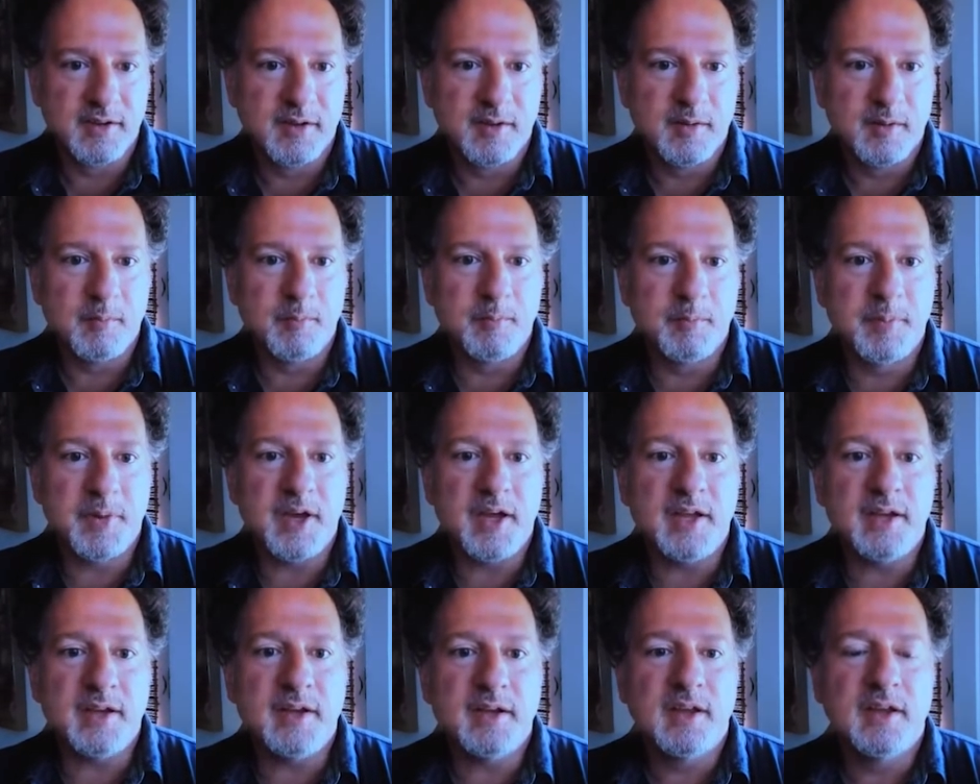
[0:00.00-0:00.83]

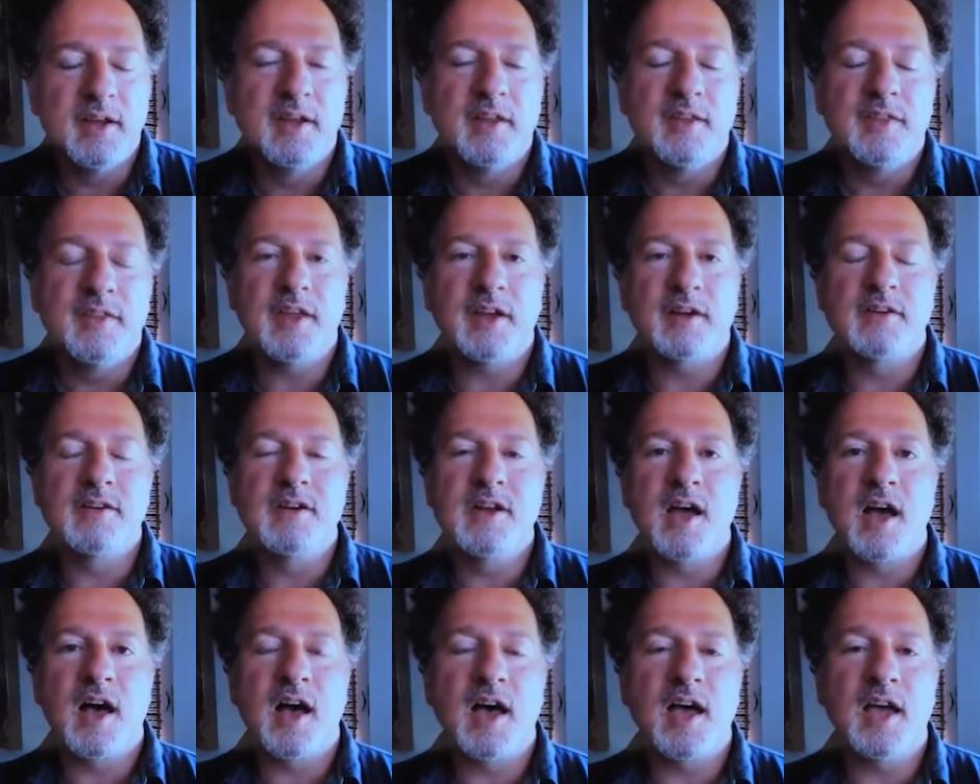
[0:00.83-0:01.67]
But they're
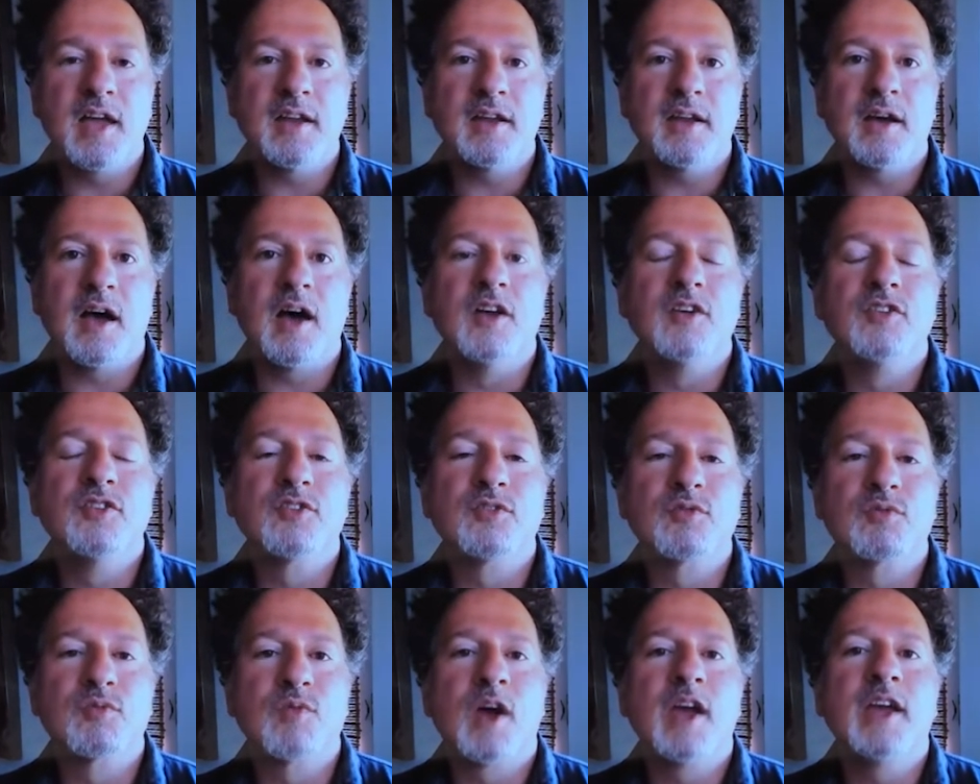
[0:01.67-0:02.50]
not
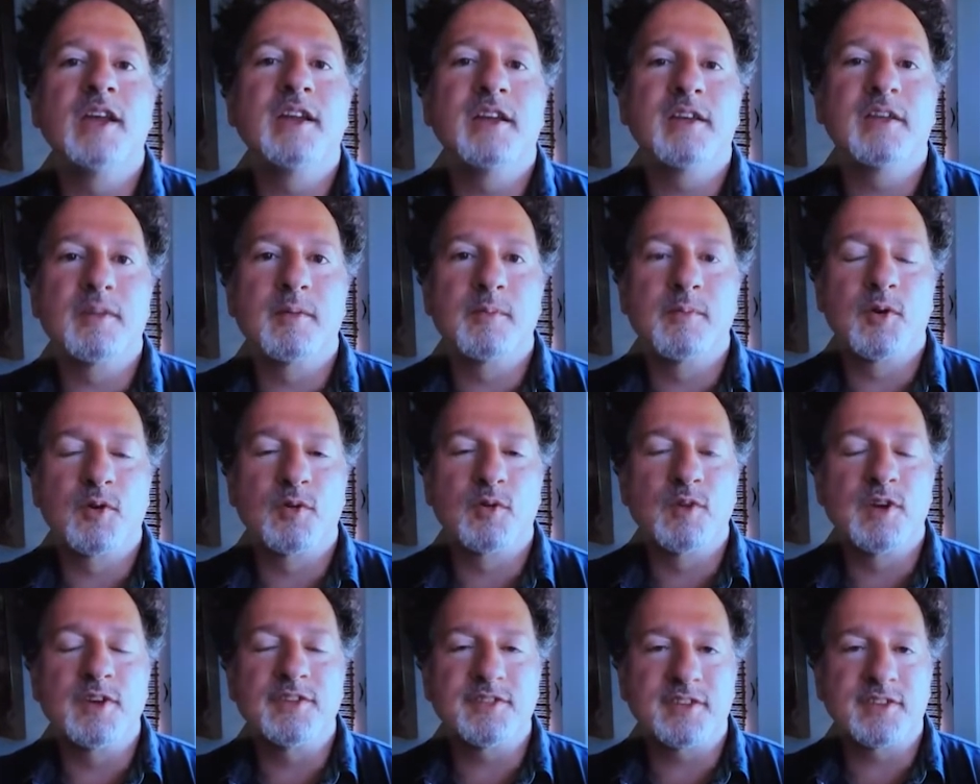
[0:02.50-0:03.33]
underwriting the more
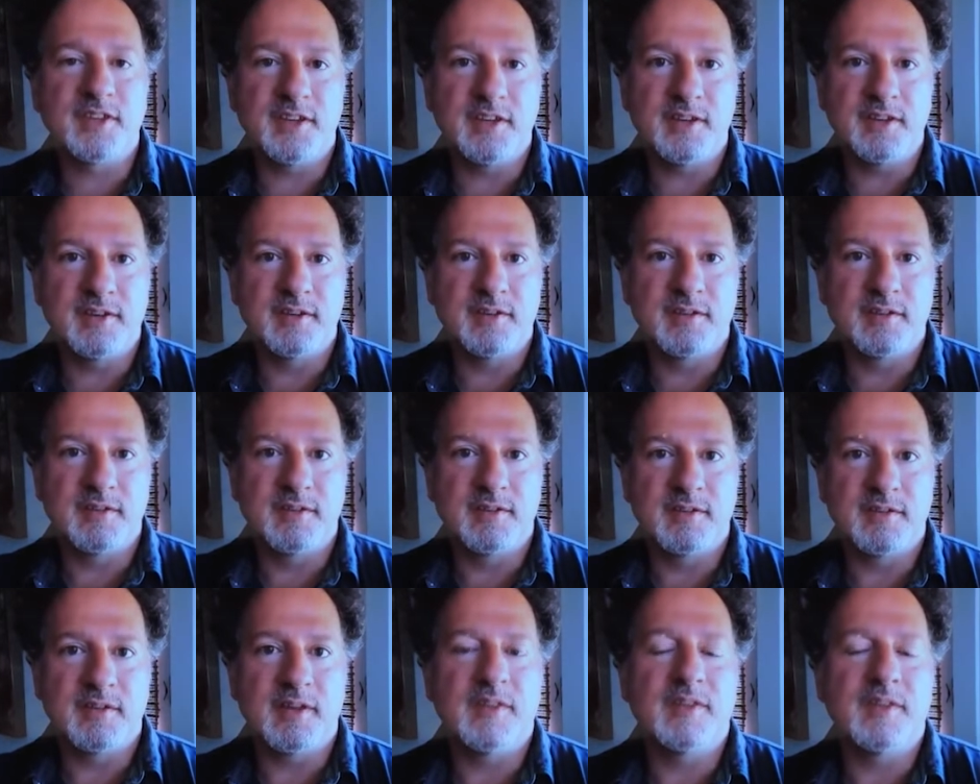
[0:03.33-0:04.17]
risky
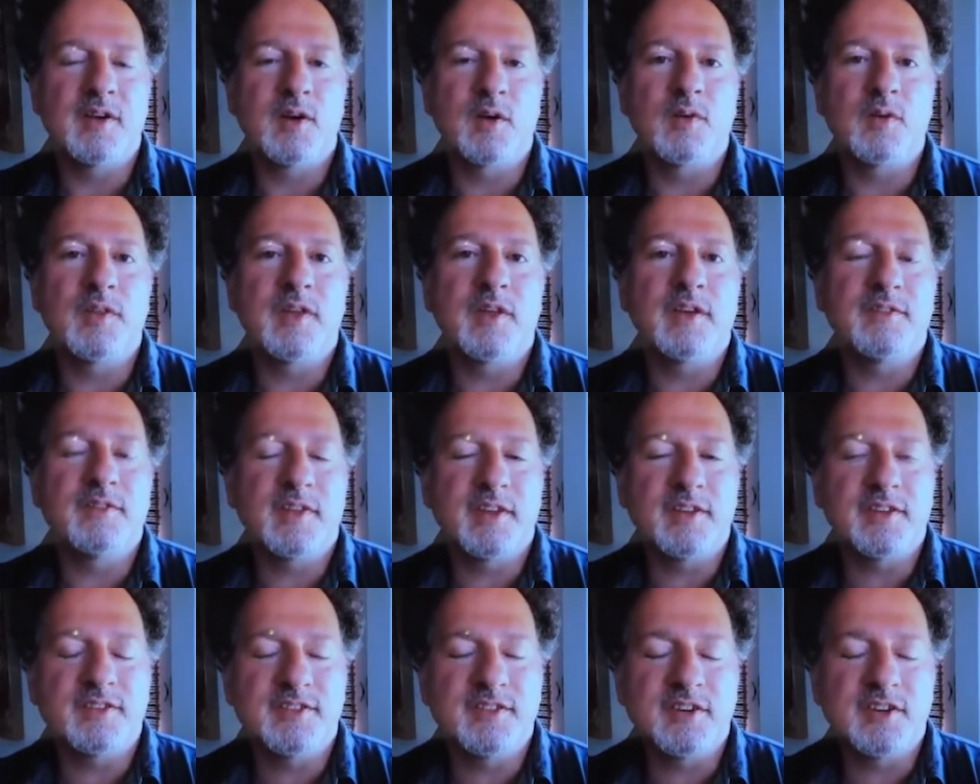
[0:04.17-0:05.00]
and they
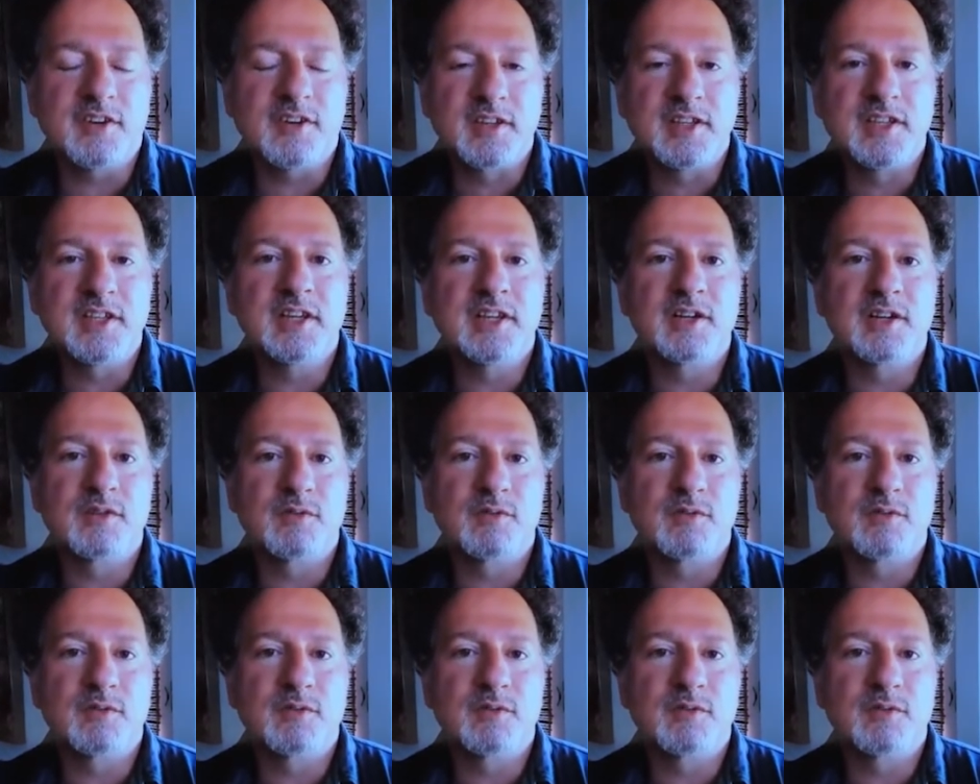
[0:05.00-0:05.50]
steer clear of